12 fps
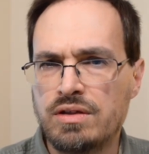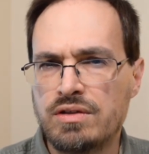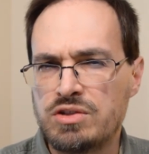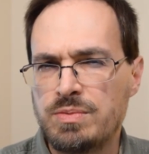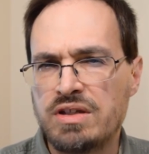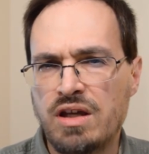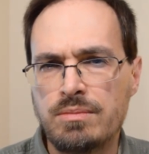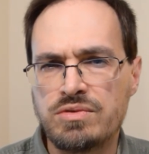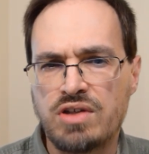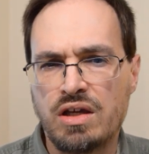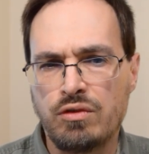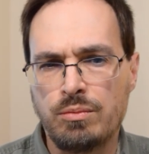This
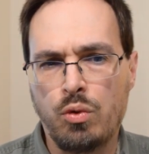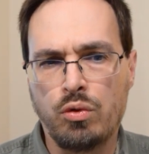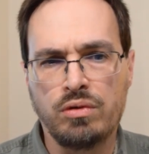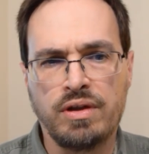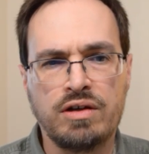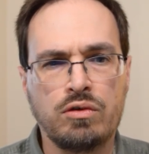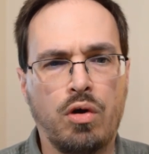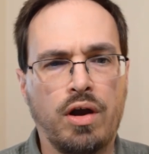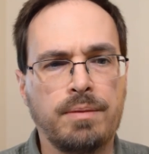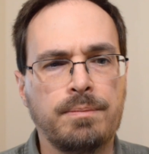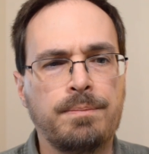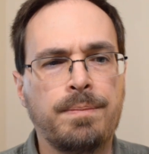becomes kind of important later
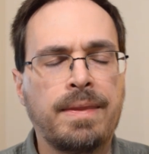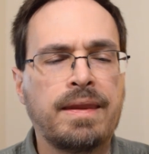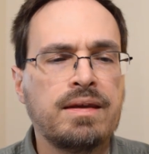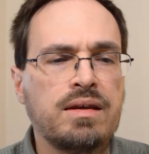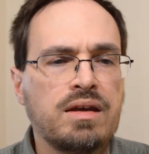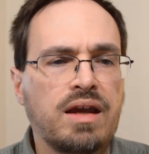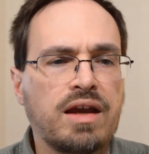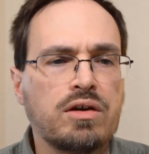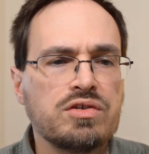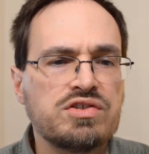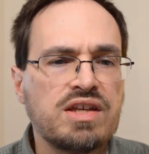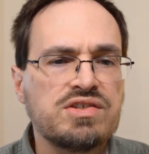on.
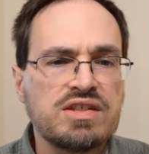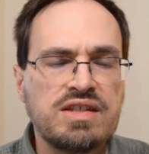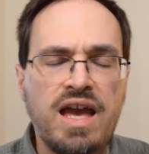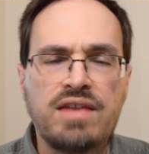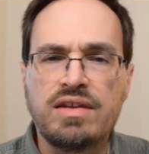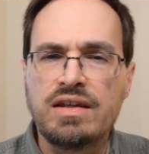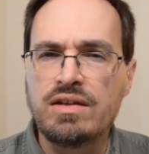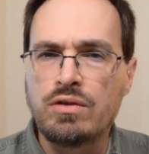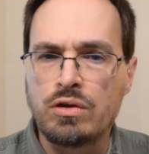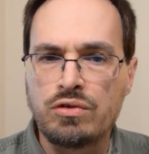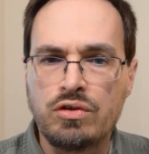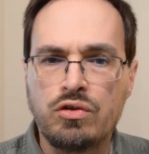Harold says again that he didn't
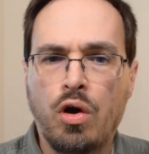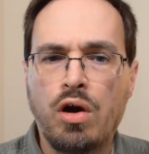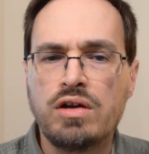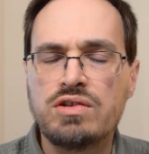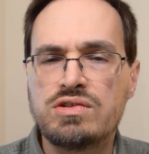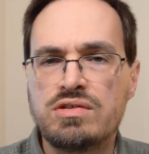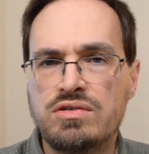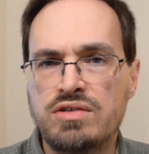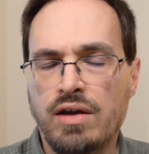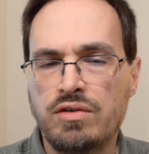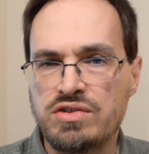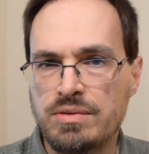hurt the dogs,
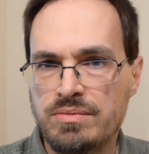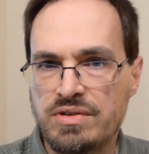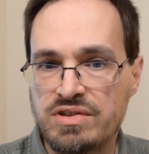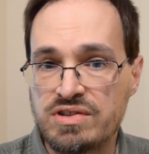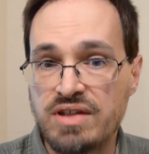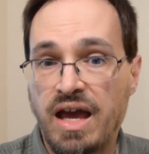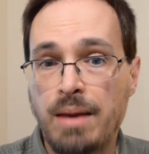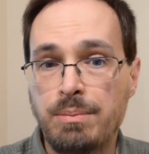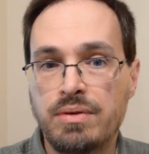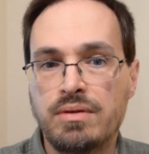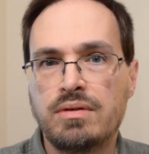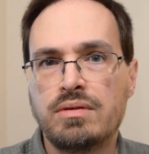tells him to stop,
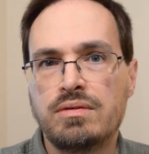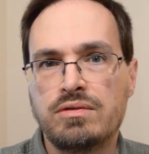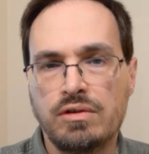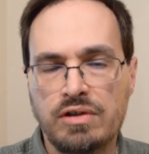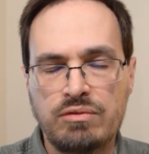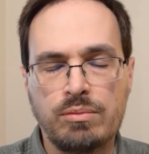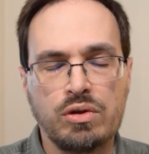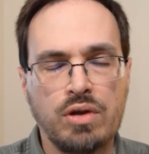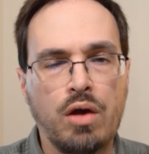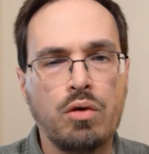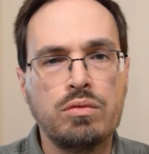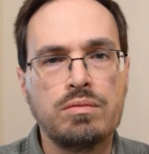to leave him
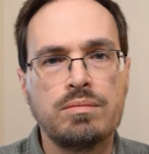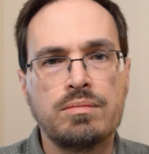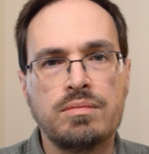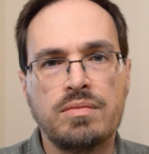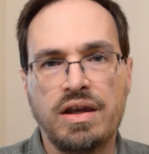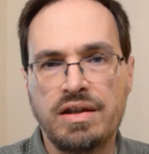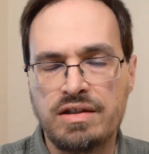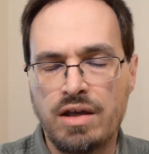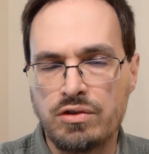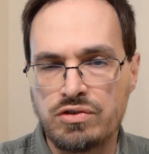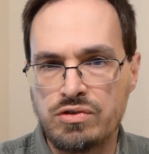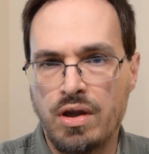alone, and he
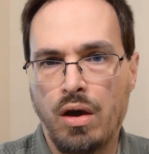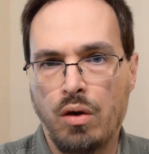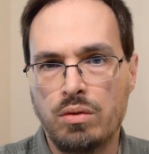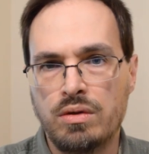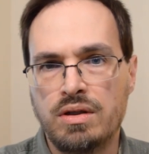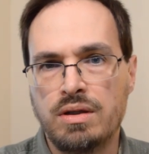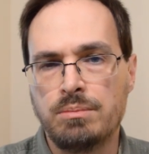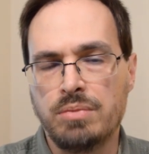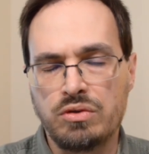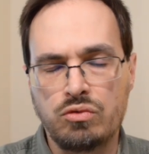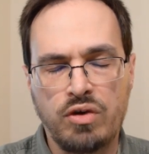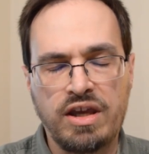yells no,
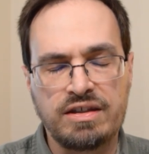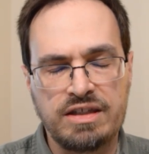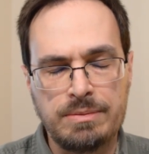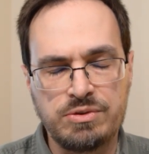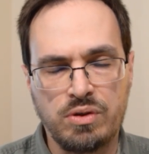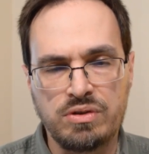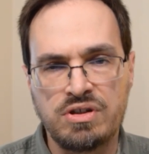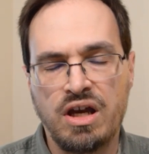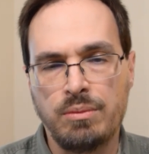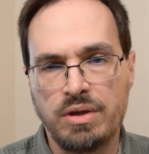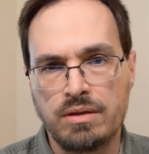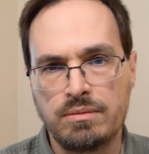but Grant keeps on
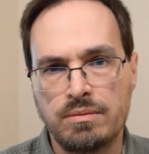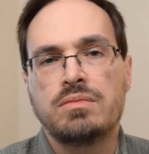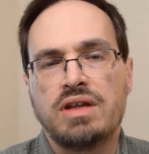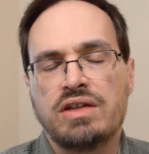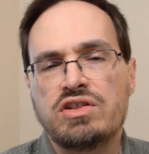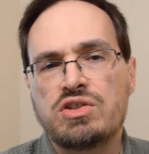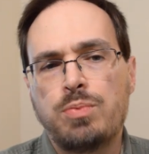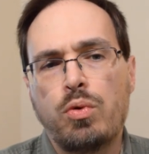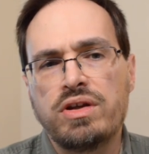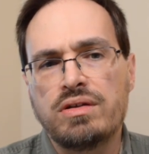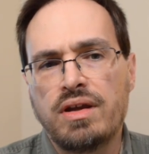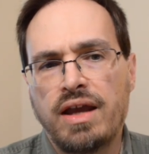coming. At this
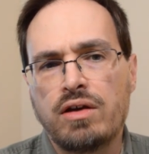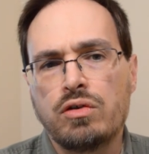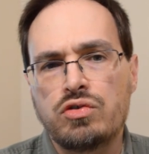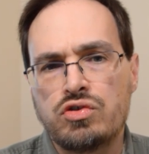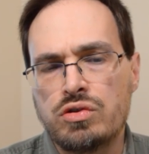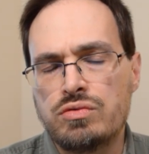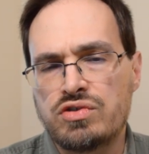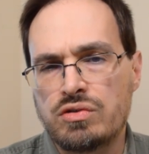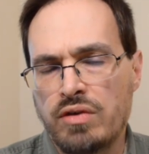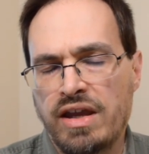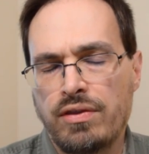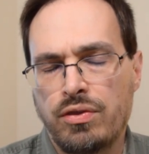point, Harold shoots
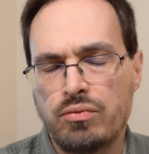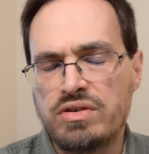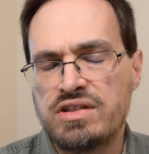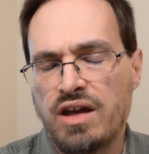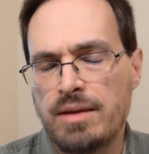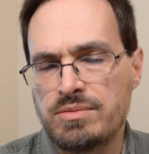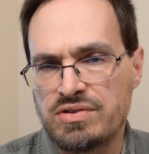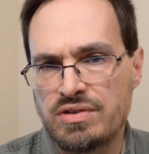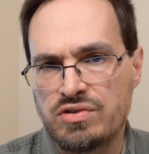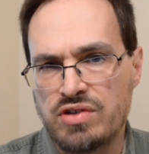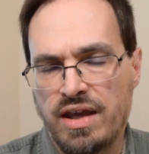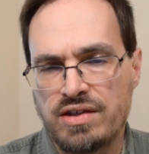Grant three times in
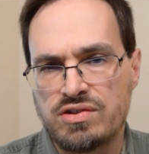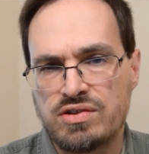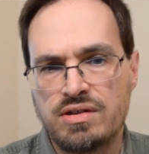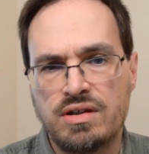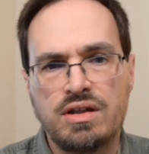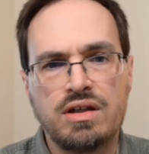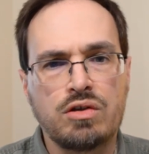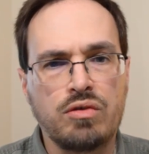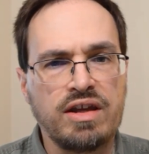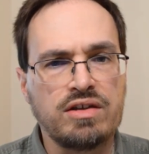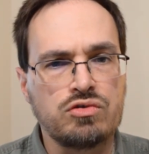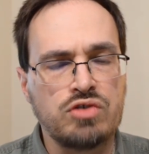the chest.
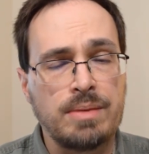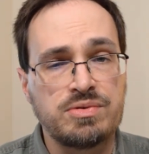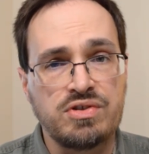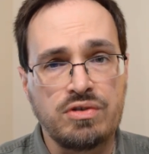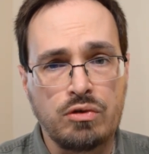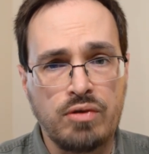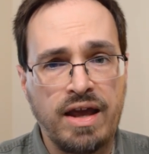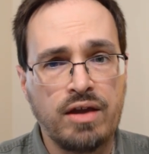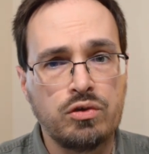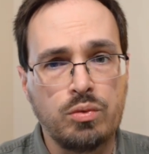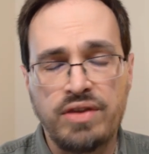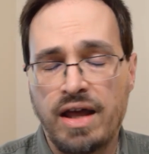Grant drops to the
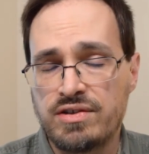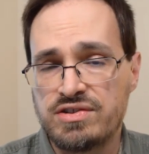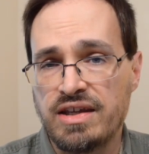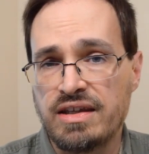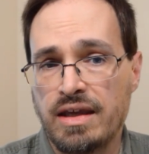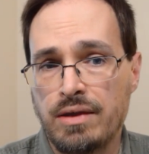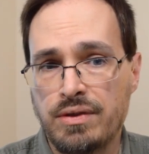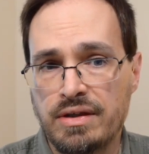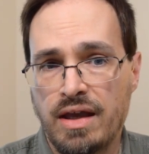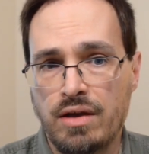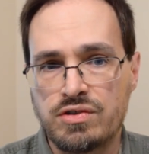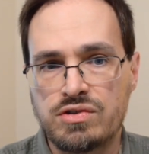ground without saying anything
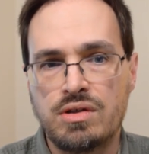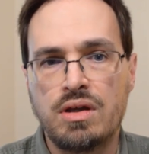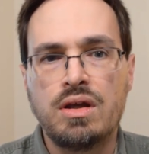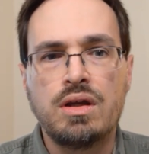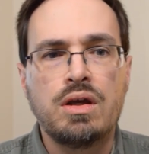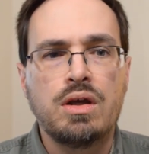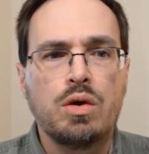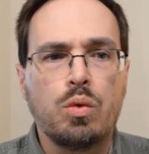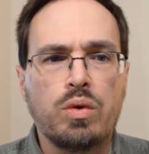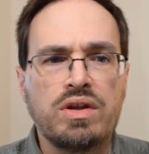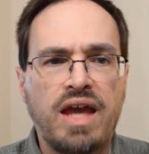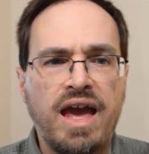else.
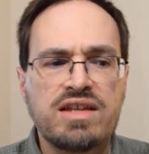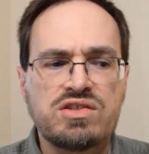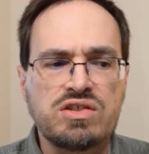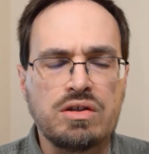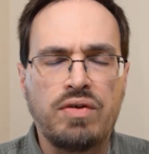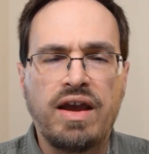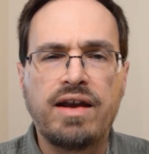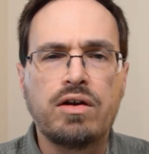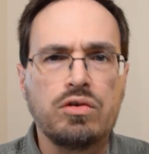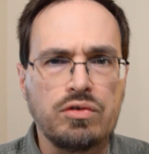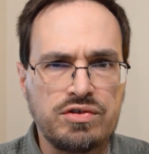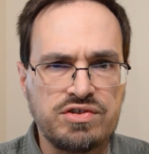When asked if
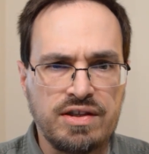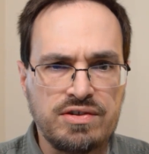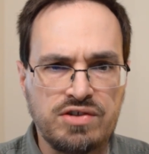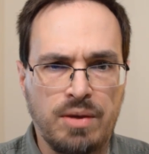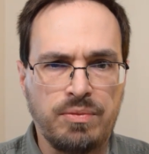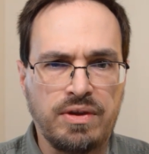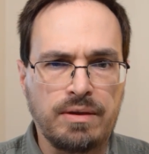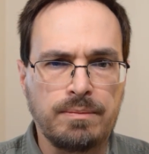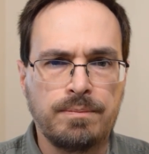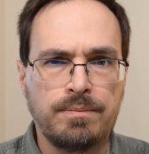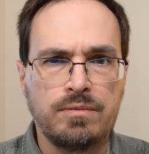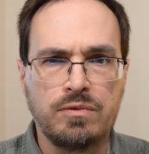Harold said something
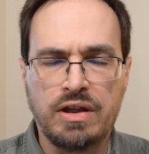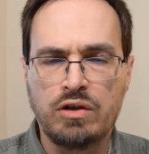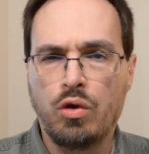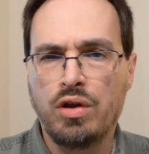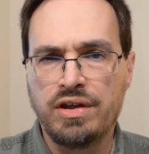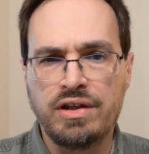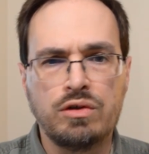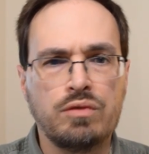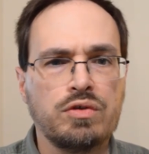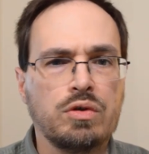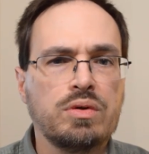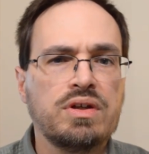later on in the
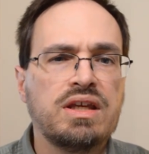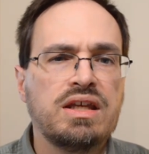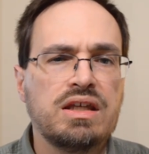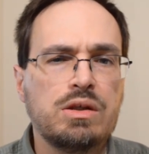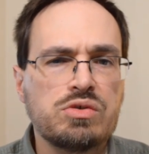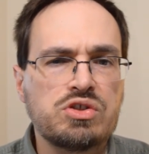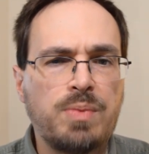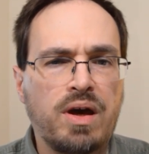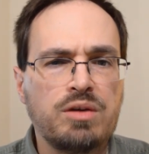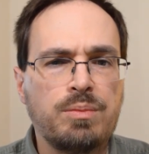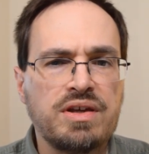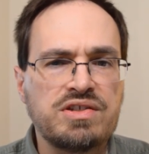interview, he
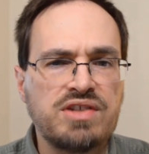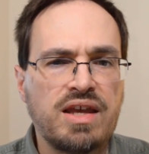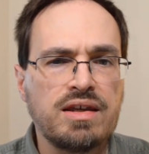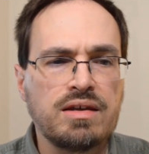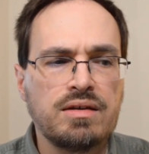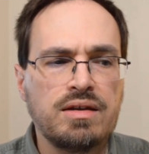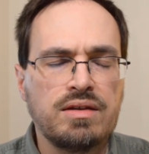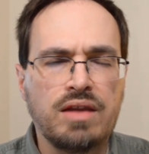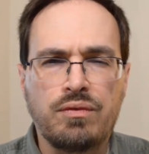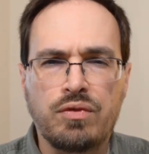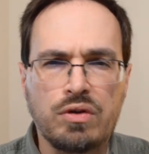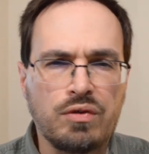responded by saying
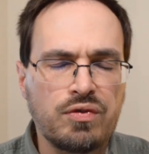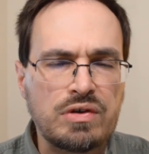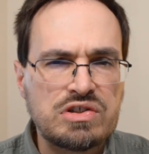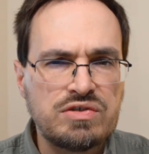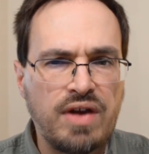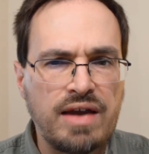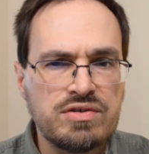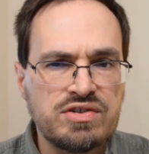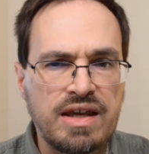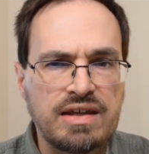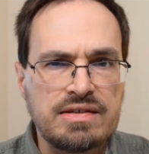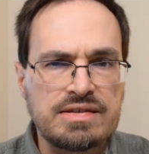that for the first 5
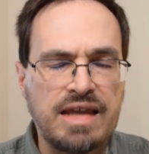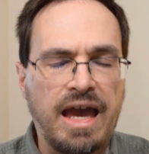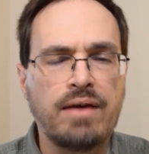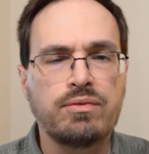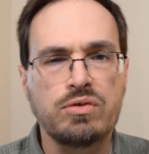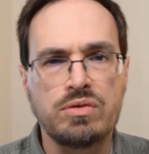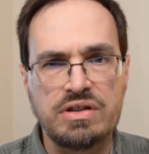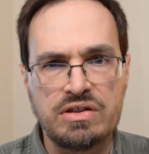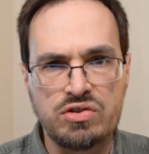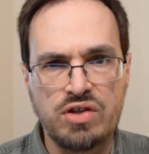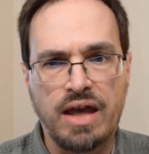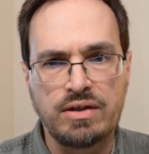seconds after he
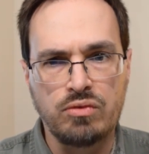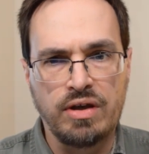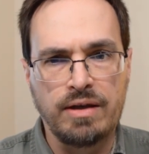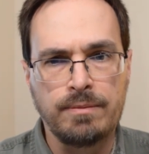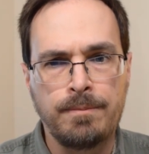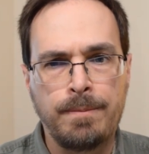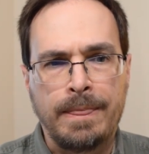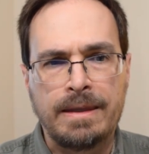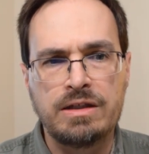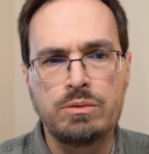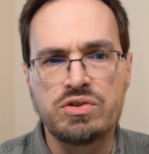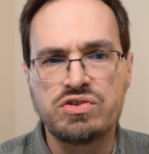shot Grant,
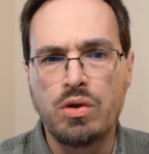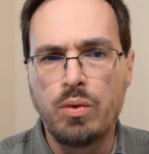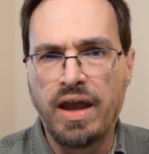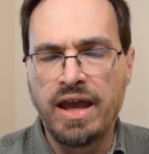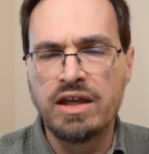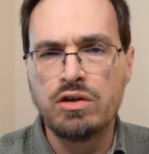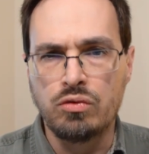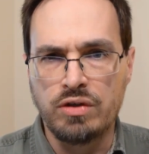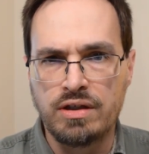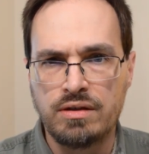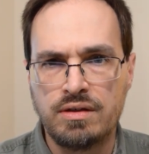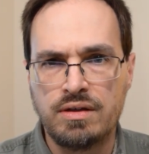he was so
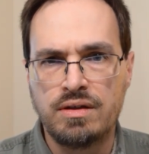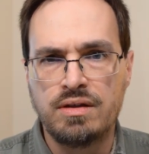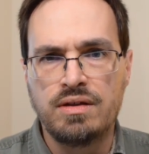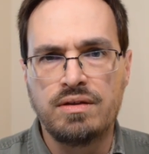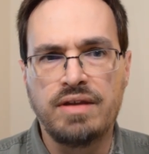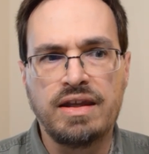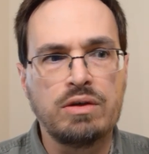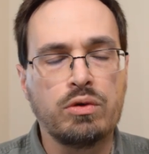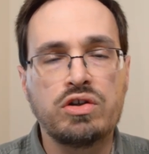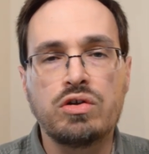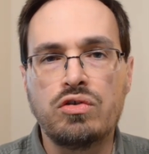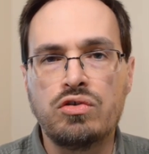angry that he
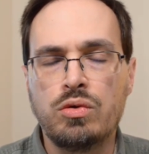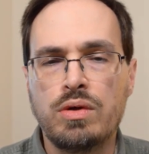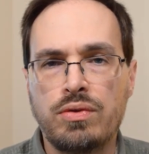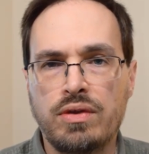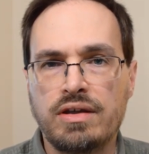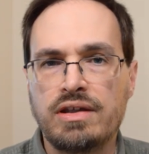really couldn't do anything.